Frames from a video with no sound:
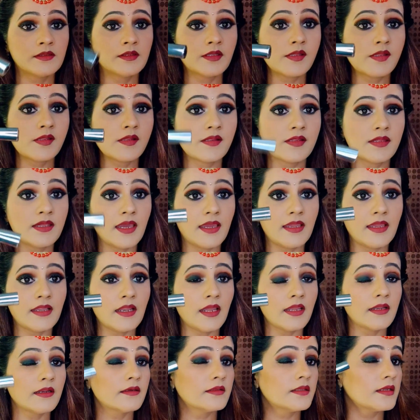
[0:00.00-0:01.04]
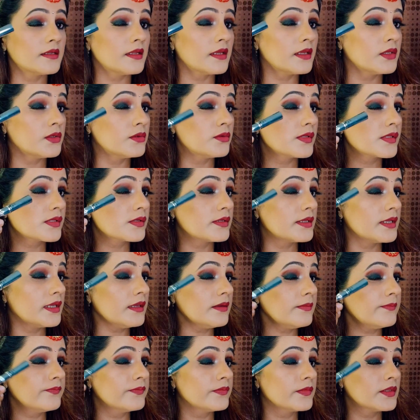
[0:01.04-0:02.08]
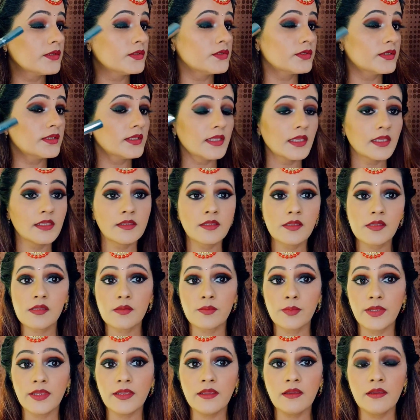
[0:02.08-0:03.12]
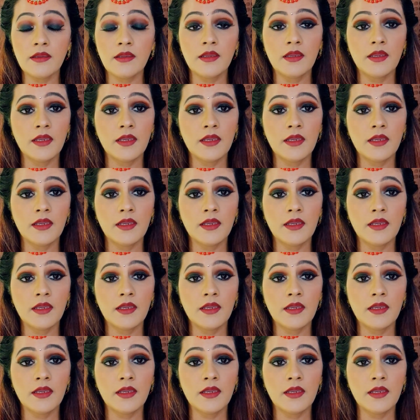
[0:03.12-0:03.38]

This is the eyeliner that I used today to create this wing.